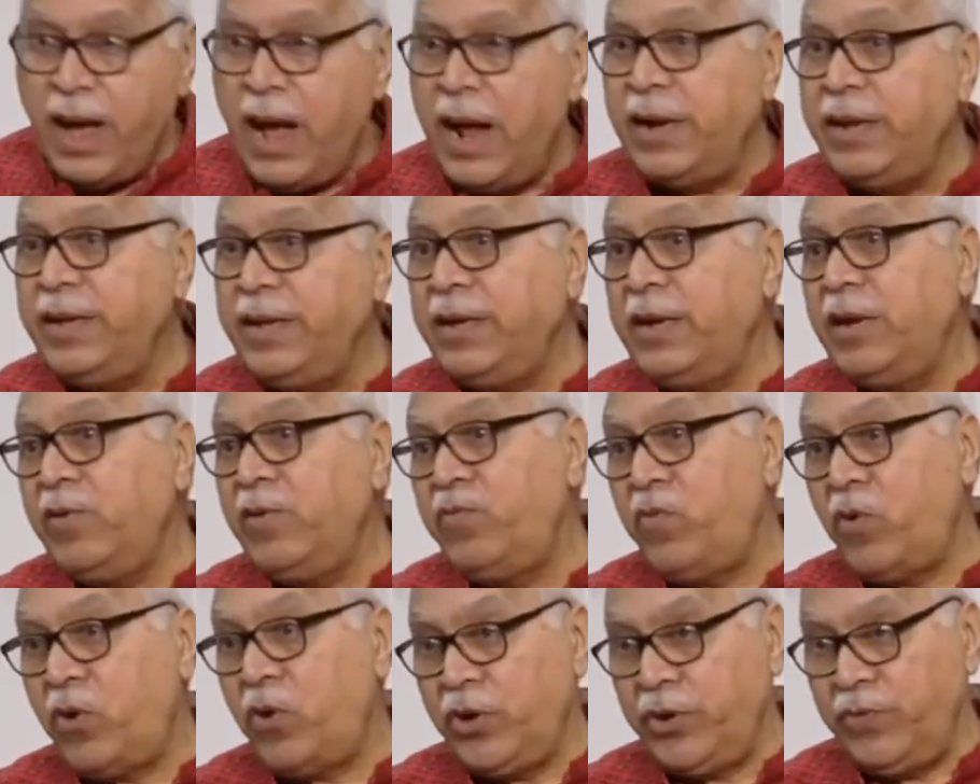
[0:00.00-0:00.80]

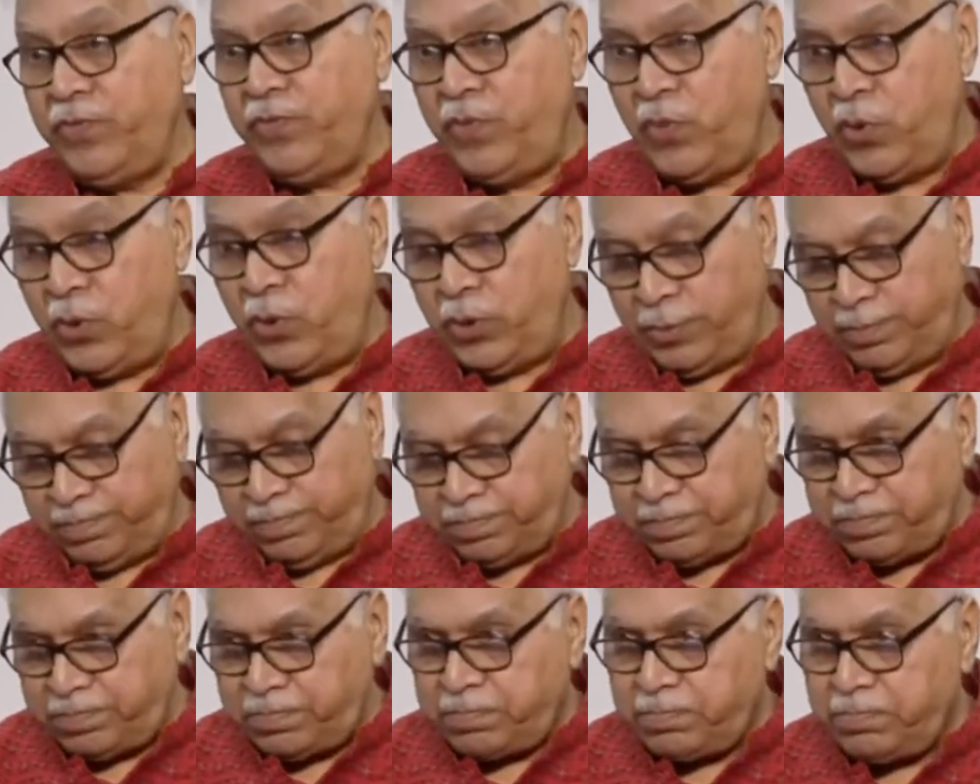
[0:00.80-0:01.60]
Article 44.
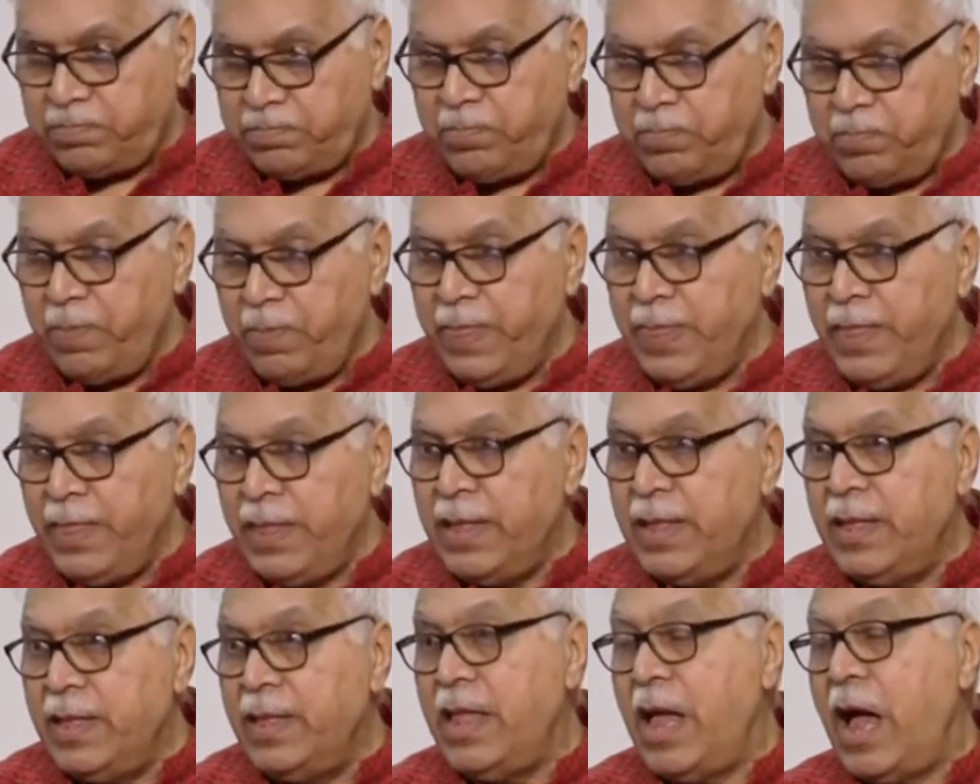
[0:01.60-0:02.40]

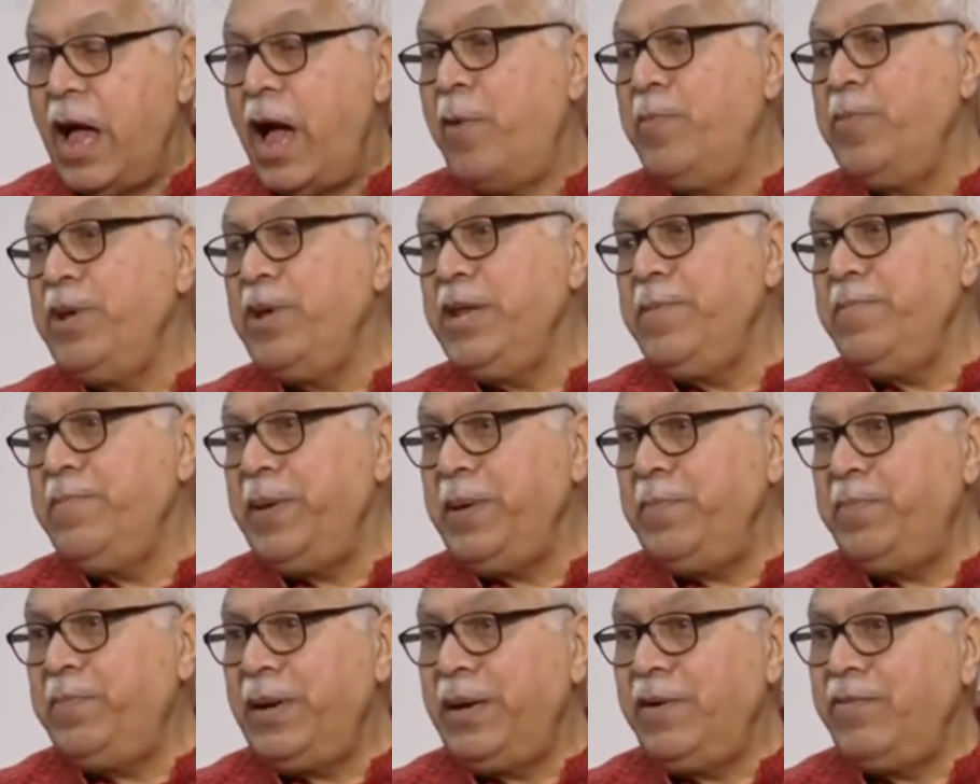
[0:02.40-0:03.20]
How many
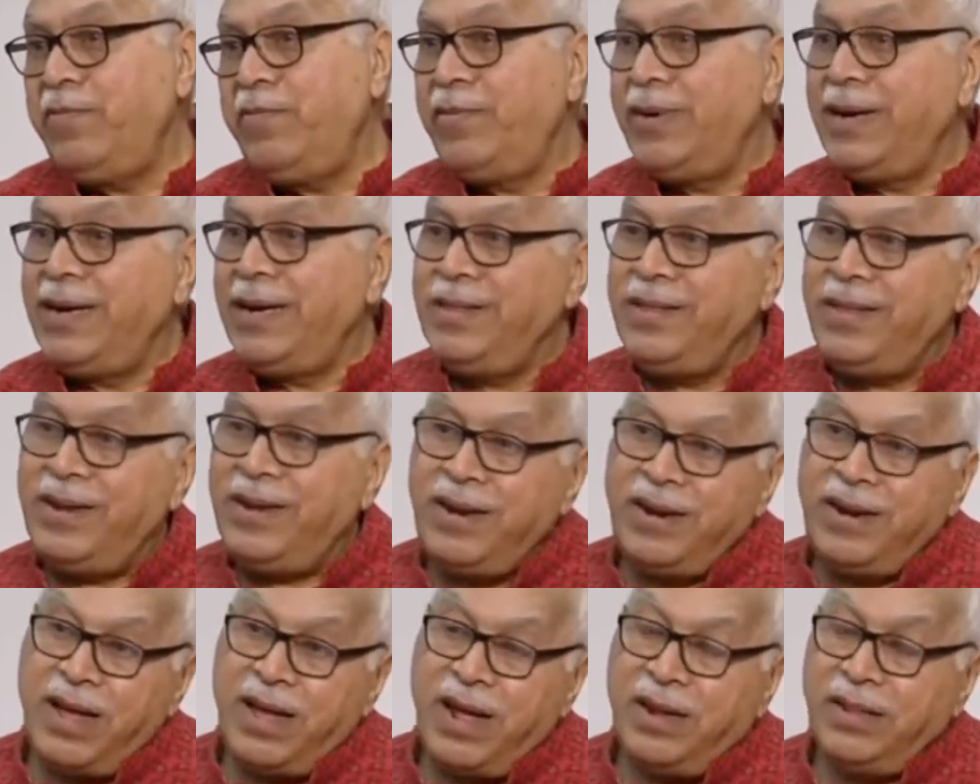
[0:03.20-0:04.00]
people have read
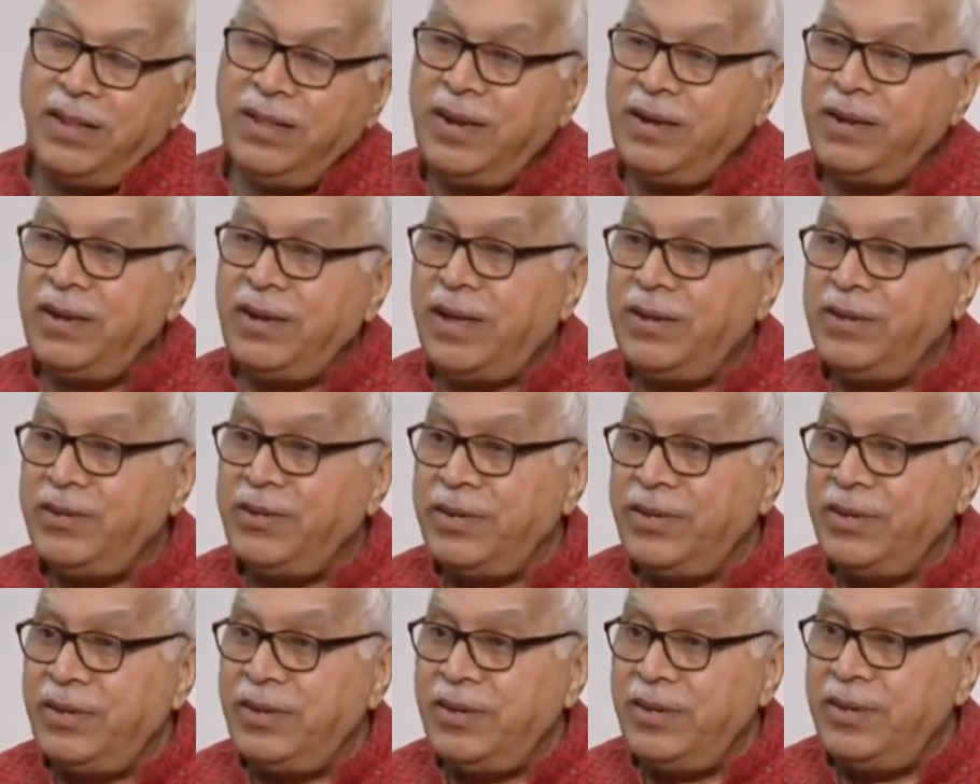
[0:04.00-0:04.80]
that, that
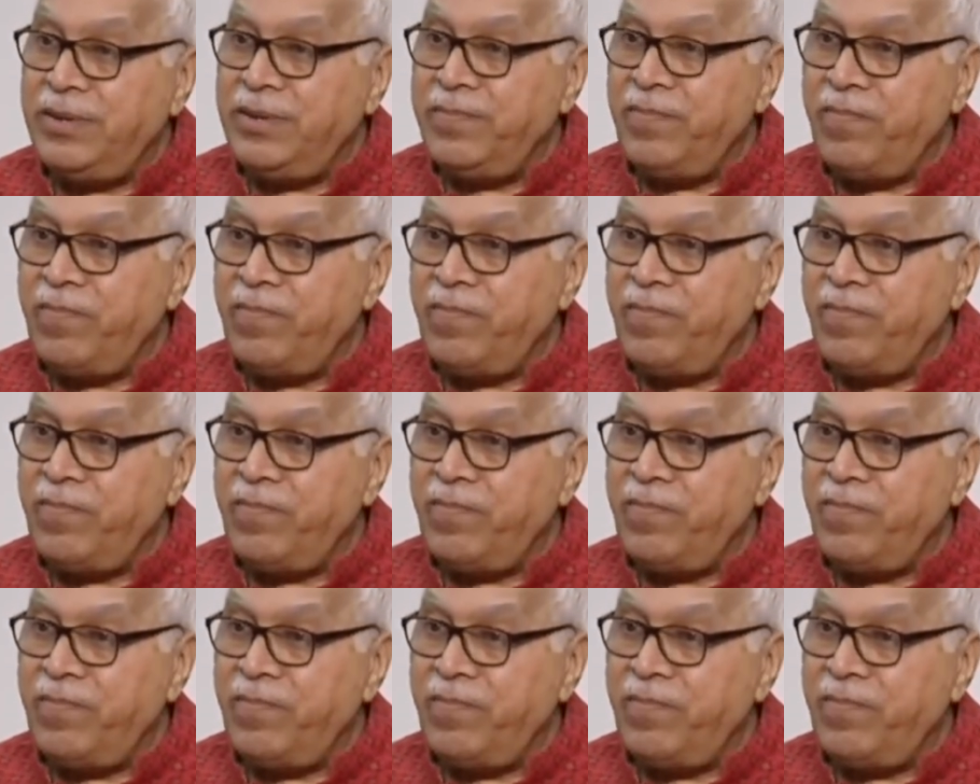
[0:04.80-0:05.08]
article?